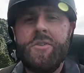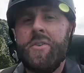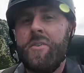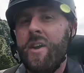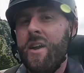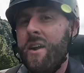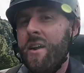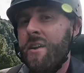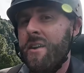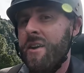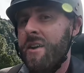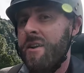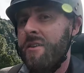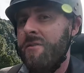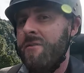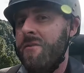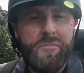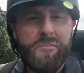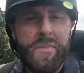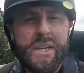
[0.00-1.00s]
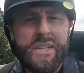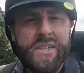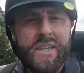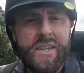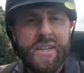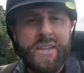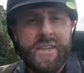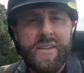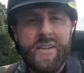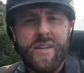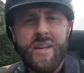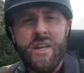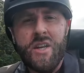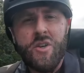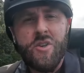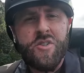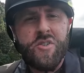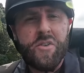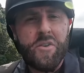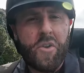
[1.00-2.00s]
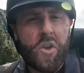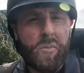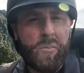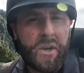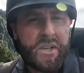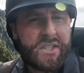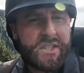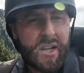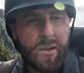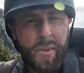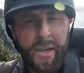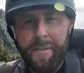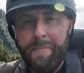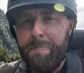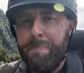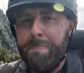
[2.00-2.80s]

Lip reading: around it, basically getting used to it on my stomach.